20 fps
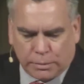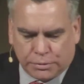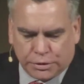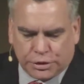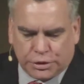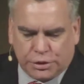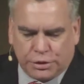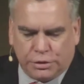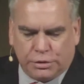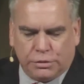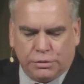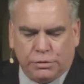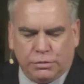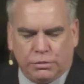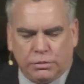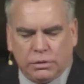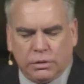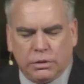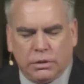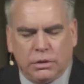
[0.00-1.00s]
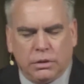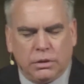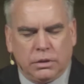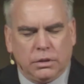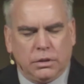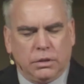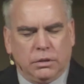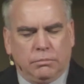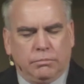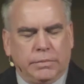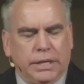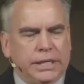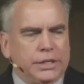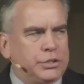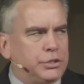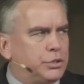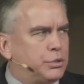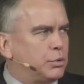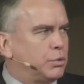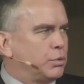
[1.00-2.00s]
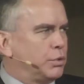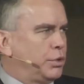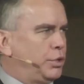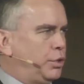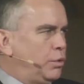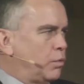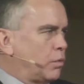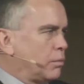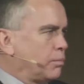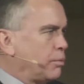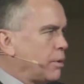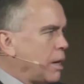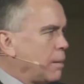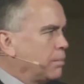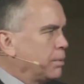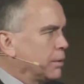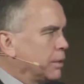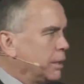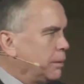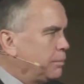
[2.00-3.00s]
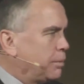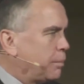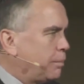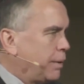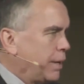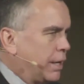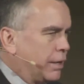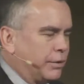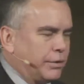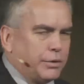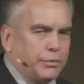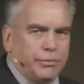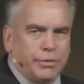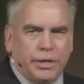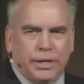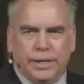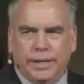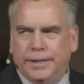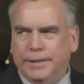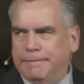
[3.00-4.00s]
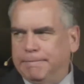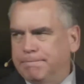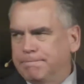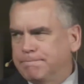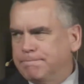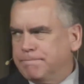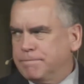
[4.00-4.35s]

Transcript: Number two, make sure you are properly prepared to run.